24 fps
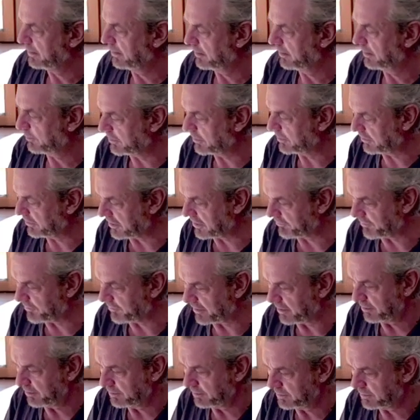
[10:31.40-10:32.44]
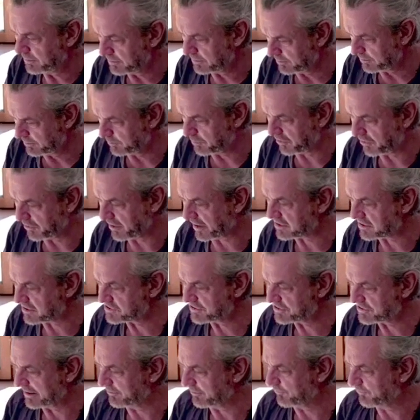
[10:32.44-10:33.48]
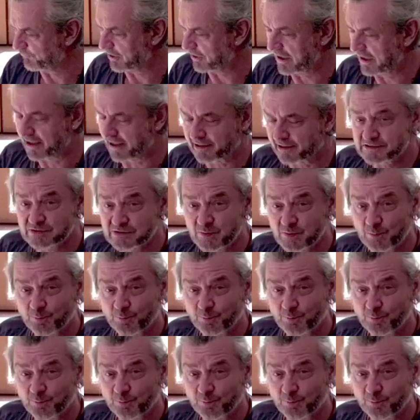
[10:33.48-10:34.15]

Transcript: When you get there, put your hands down and relax.